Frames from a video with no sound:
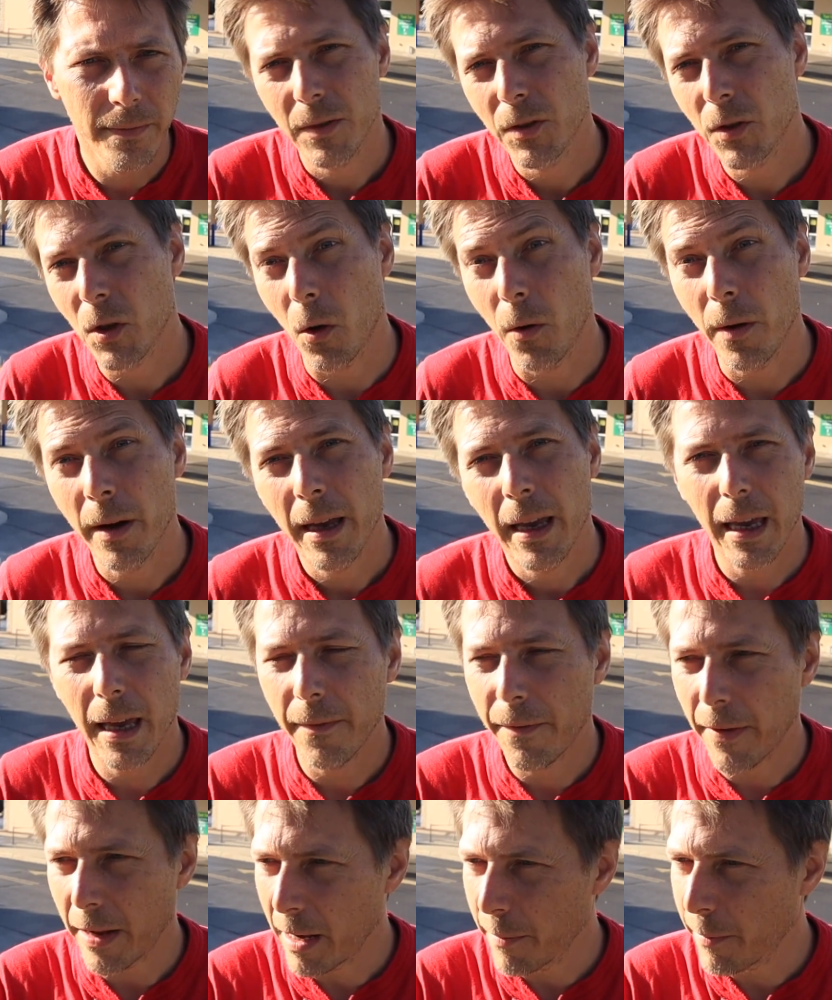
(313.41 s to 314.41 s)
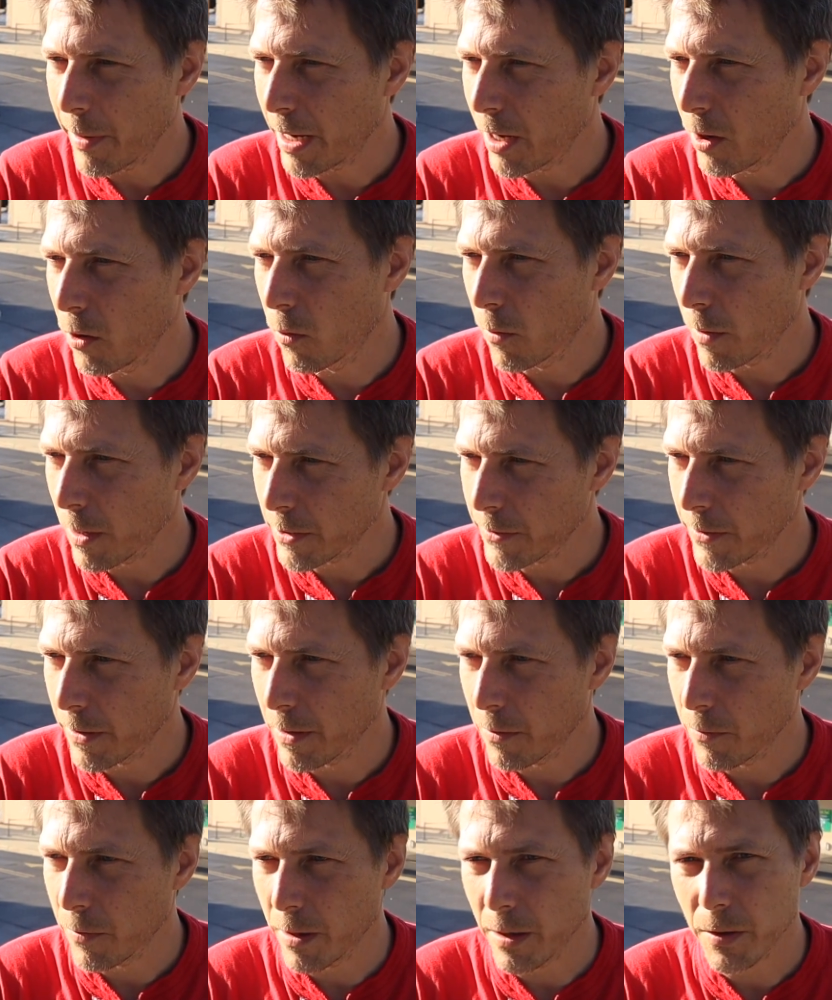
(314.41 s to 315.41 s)
So if anybody who works for
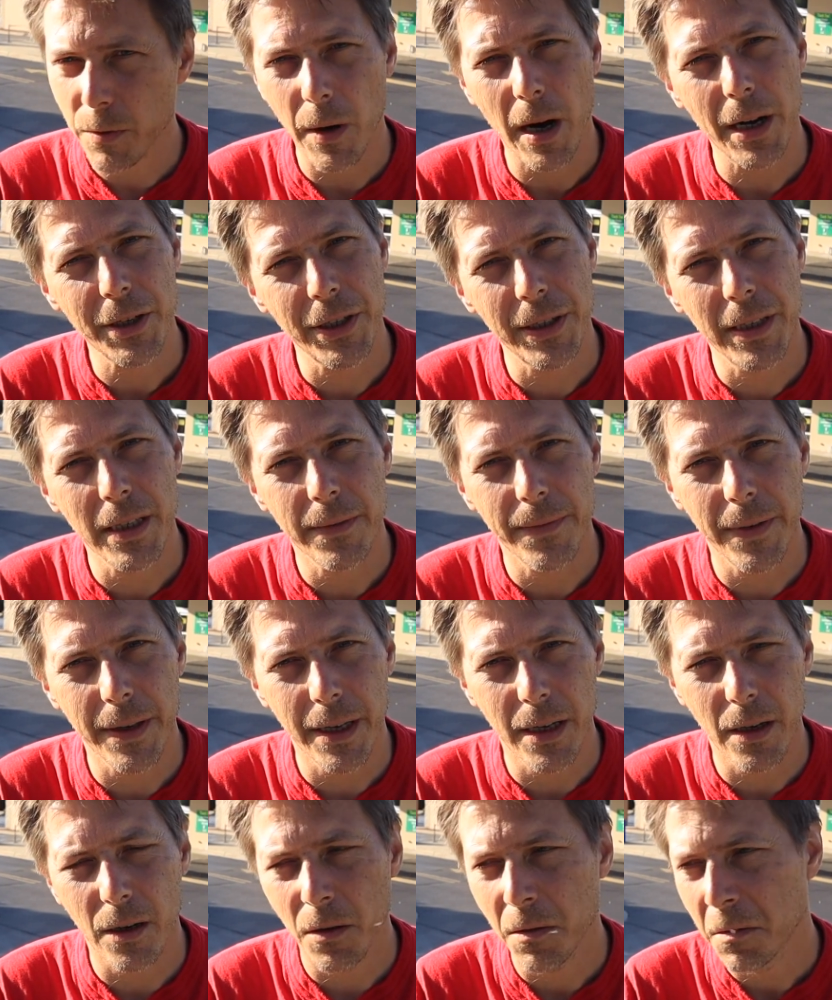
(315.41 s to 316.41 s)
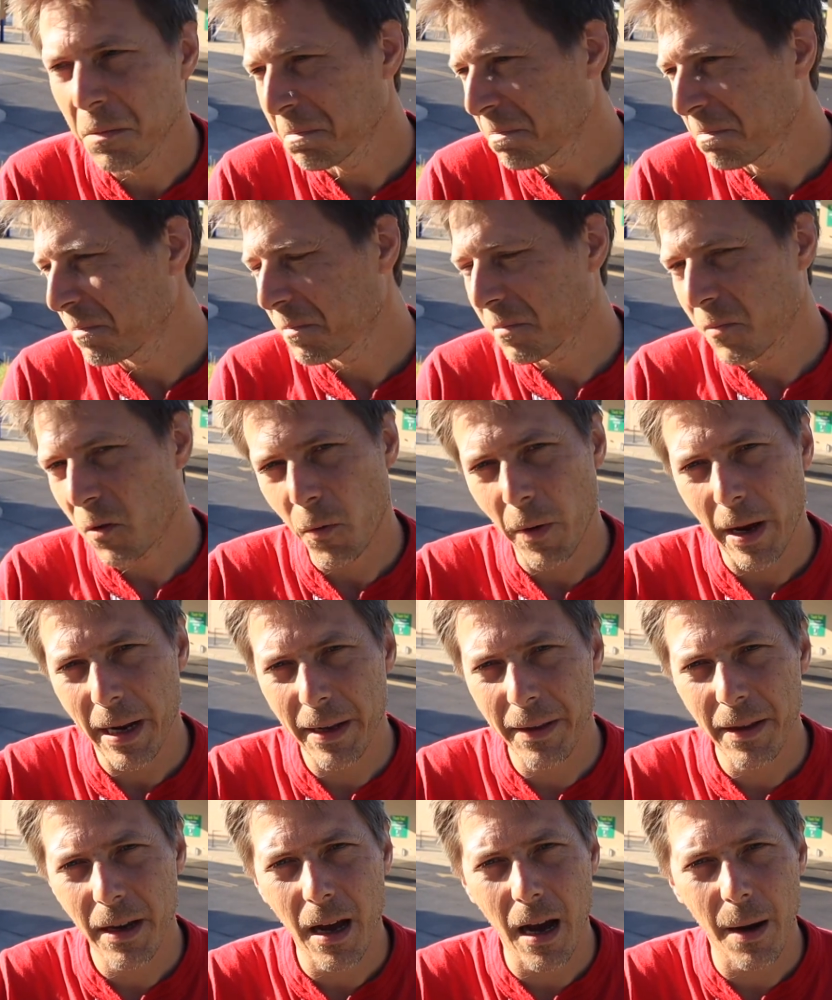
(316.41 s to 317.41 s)
Goodwill is watching this video, write
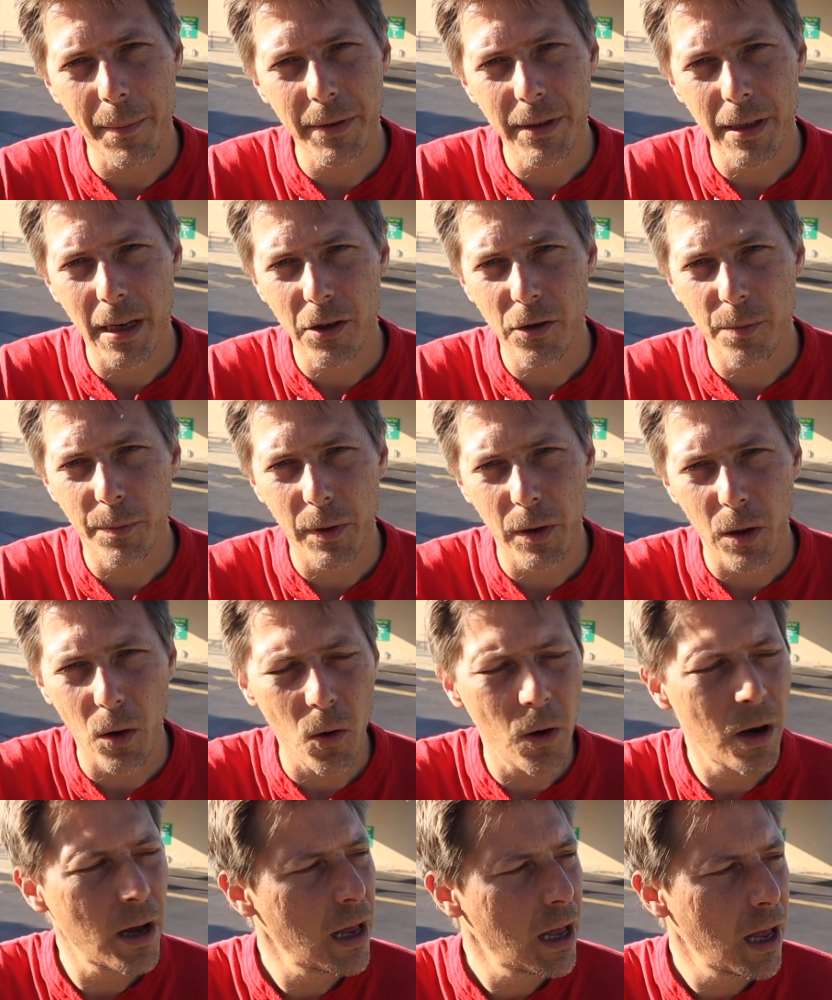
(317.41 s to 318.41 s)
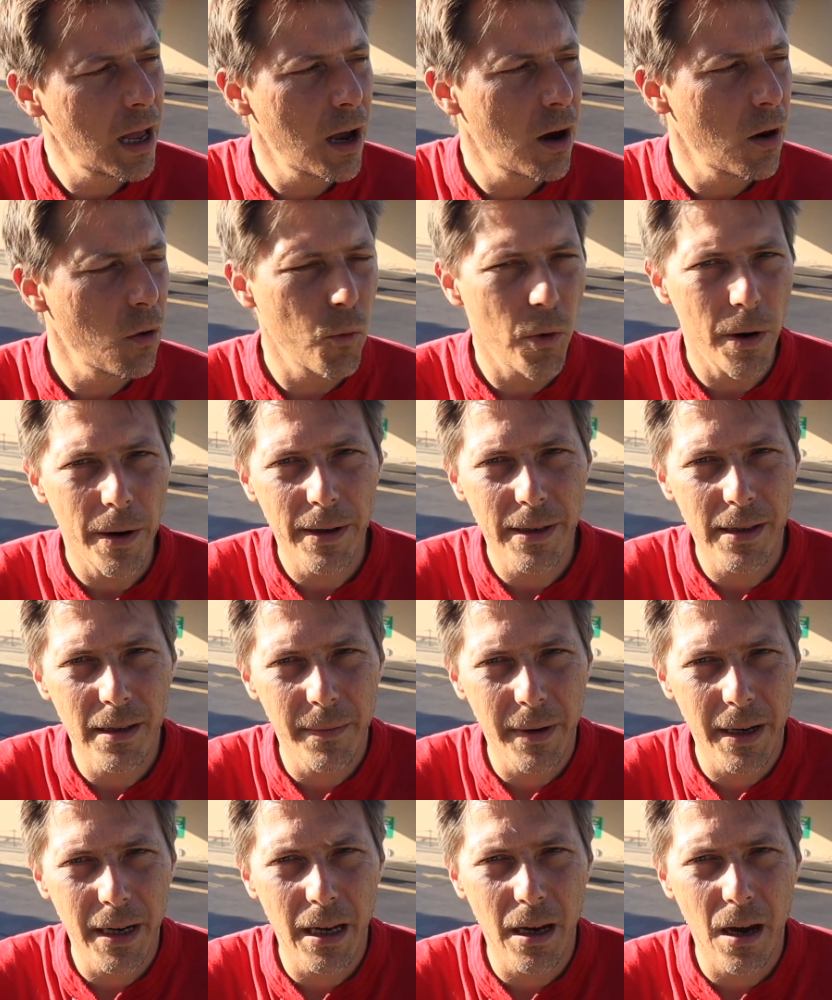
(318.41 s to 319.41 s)
in the comment section below, where does the
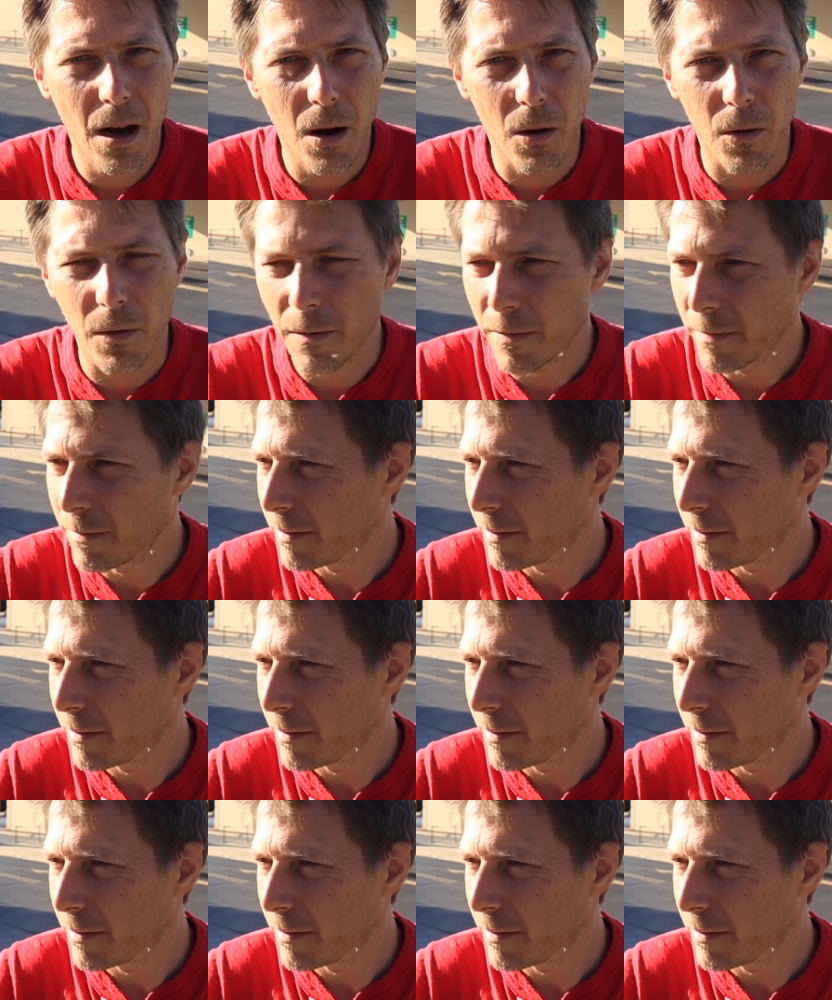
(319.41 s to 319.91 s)
money go?